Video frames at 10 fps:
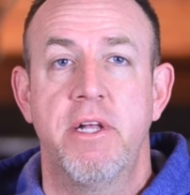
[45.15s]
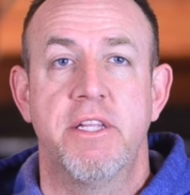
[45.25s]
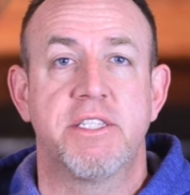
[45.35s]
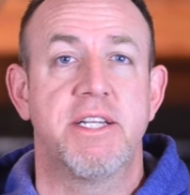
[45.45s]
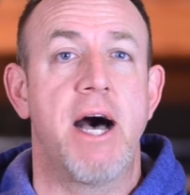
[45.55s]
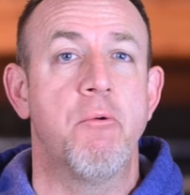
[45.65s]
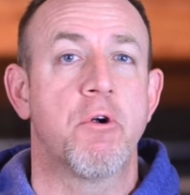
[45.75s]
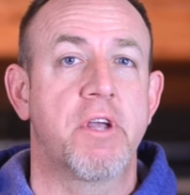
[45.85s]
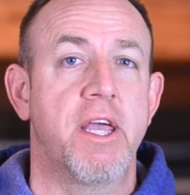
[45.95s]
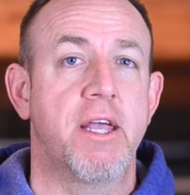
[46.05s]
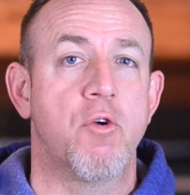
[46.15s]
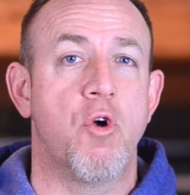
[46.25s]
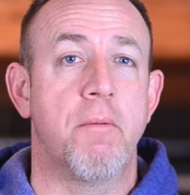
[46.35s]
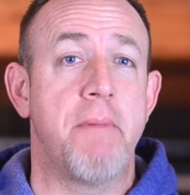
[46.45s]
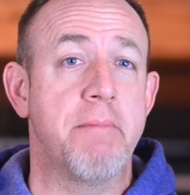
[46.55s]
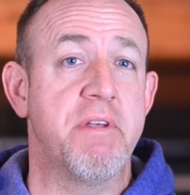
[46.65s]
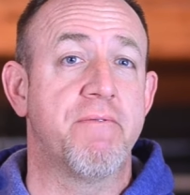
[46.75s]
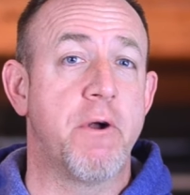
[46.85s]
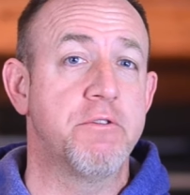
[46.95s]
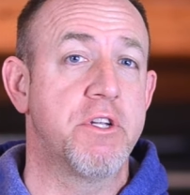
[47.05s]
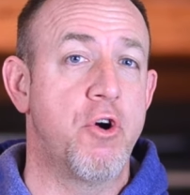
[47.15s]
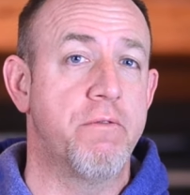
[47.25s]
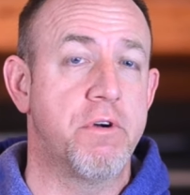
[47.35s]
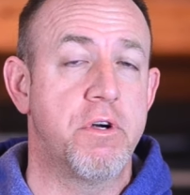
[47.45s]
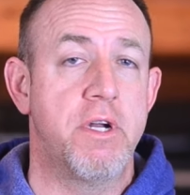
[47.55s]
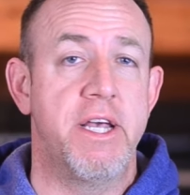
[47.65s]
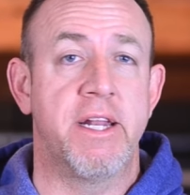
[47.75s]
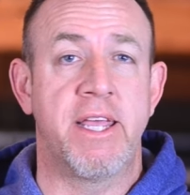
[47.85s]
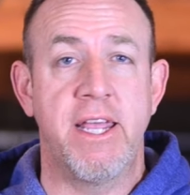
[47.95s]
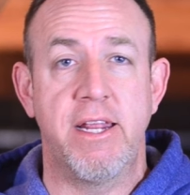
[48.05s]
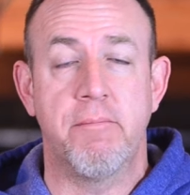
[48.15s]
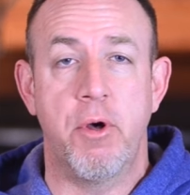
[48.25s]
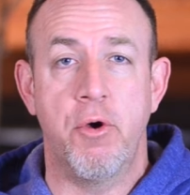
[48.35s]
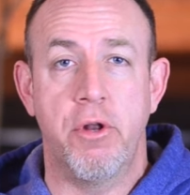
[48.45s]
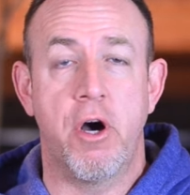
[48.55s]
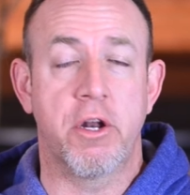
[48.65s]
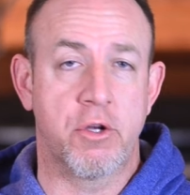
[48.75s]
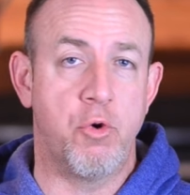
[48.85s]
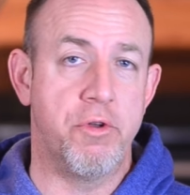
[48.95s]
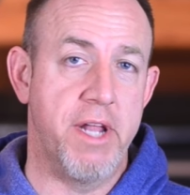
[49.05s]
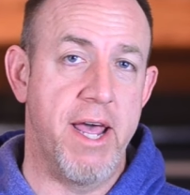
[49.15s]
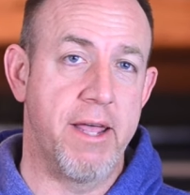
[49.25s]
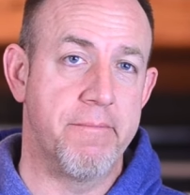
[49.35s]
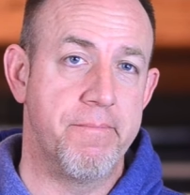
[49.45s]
that's not working or might be frozen over in a heating mode on a cold day.